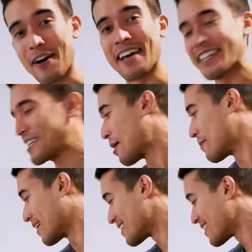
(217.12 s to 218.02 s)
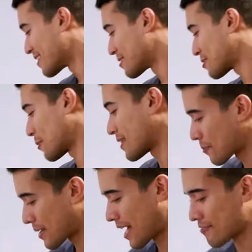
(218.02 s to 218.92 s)
finally coming. So
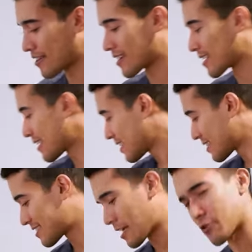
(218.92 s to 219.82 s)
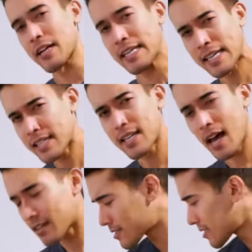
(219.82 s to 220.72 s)
again, we have a standard IKEA
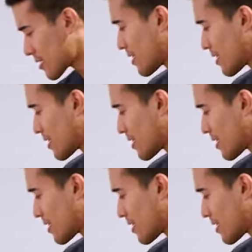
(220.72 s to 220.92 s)
desk.